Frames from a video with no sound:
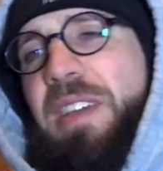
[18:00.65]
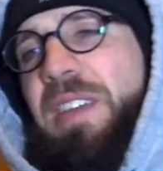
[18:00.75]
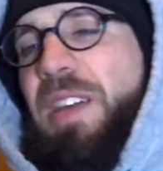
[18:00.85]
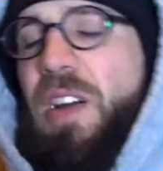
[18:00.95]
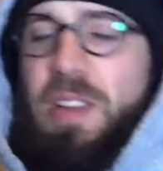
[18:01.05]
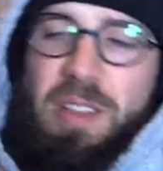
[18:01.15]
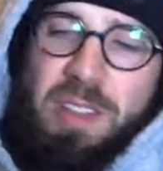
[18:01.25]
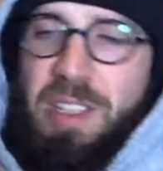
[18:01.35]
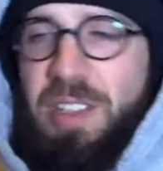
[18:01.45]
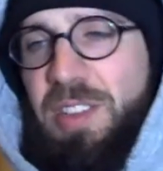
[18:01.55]
Now, all
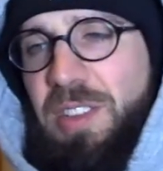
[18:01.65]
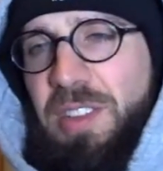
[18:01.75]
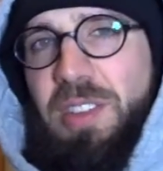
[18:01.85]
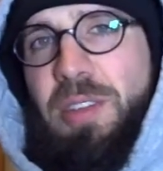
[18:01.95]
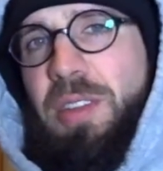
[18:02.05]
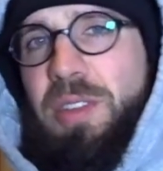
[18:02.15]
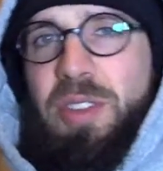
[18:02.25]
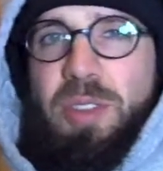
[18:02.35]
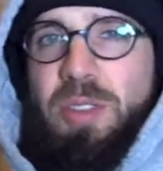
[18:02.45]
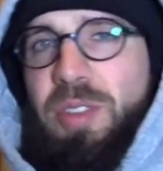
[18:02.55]
of these you can
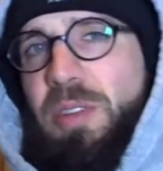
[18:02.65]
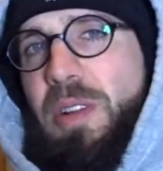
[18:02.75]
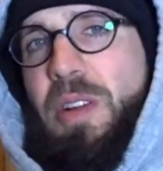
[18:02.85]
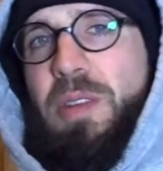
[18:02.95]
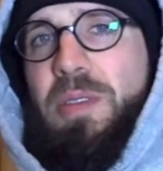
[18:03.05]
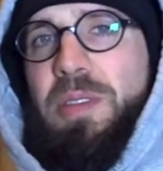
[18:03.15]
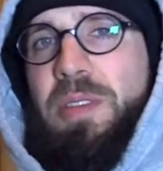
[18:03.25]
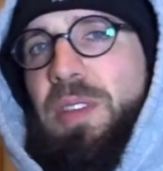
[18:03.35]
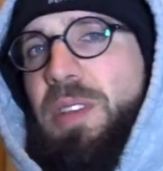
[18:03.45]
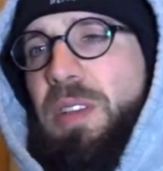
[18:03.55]
choose your own.
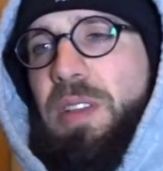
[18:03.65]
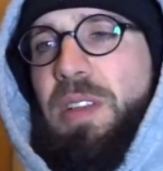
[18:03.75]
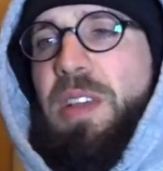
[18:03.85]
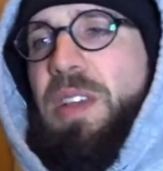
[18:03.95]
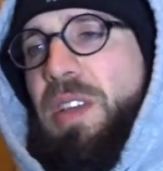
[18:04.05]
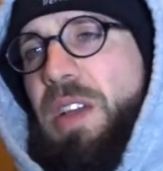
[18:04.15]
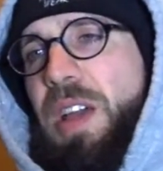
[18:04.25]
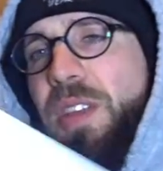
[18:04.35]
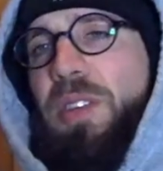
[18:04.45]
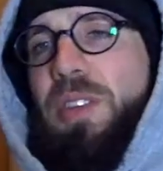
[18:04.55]

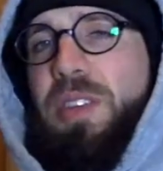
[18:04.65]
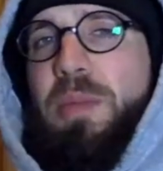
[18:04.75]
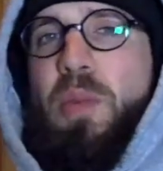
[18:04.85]
You notice the